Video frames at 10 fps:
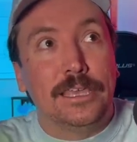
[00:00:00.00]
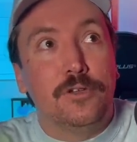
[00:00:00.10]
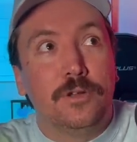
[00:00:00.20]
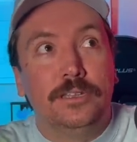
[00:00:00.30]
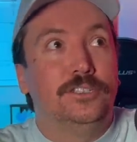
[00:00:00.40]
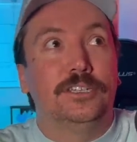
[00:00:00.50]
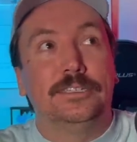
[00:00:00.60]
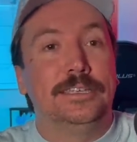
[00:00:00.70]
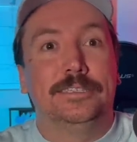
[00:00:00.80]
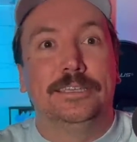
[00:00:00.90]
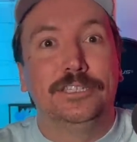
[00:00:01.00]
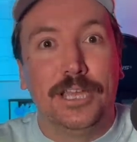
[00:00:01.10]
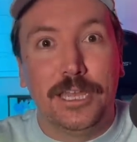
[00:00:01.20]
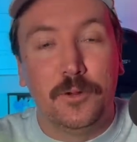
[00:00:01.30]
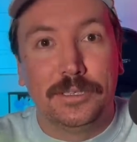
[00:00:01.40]
you can just
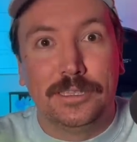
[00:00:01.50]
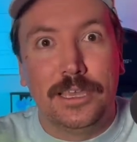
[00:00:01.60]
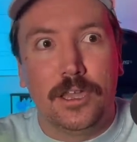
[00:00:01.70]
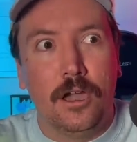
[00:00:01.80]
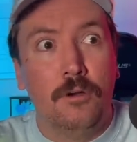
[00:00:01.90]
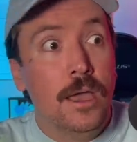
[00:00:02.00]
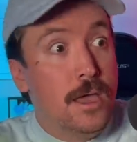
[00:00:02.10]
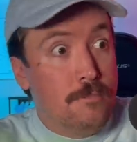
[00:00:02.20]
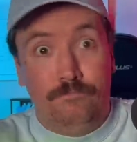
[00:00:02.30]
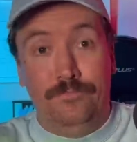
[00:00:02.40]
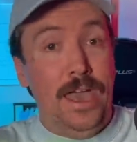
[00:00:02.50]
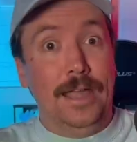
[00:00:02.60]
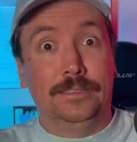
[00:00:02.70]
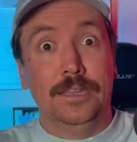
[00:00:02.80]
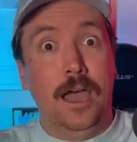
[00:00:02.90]
disingenuously go,
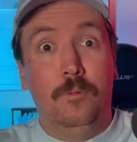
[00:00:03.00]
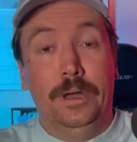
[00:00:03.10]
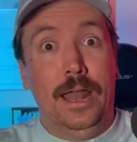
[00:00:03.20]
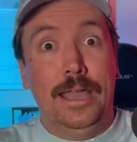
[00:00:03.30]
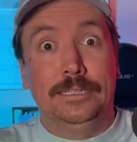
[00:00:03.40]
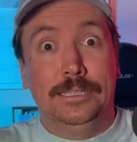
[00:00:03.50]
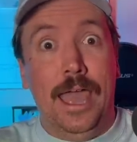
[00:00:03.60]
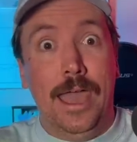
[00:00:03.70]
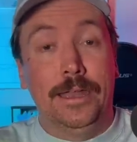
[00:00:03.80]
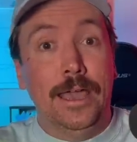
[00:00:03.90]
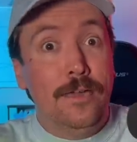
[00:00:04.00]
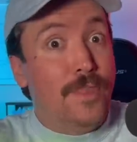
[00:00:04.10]
"That's not what I said.